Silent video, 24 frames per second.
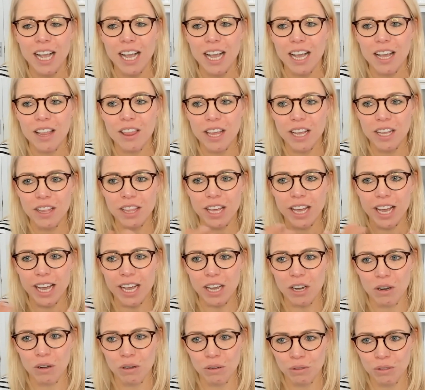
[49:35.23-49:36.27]
And then they
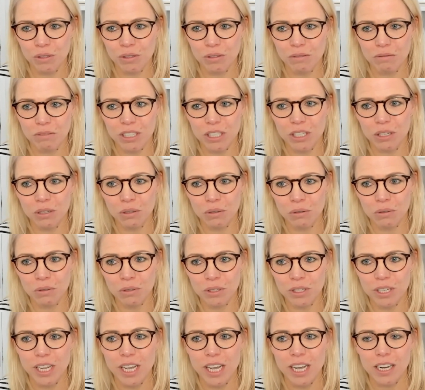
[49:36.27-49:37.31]
also
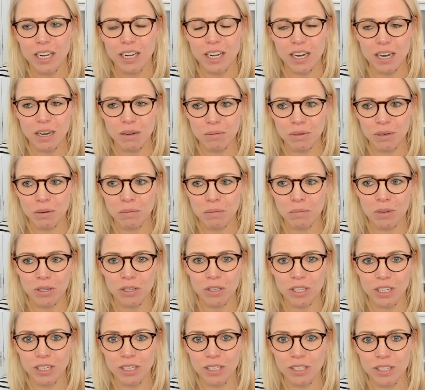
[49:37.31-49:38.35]
reduce carbon
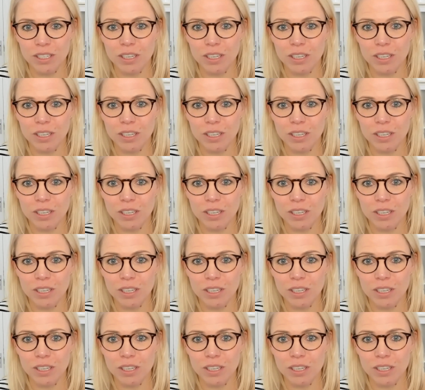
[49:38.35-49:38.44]
emissions,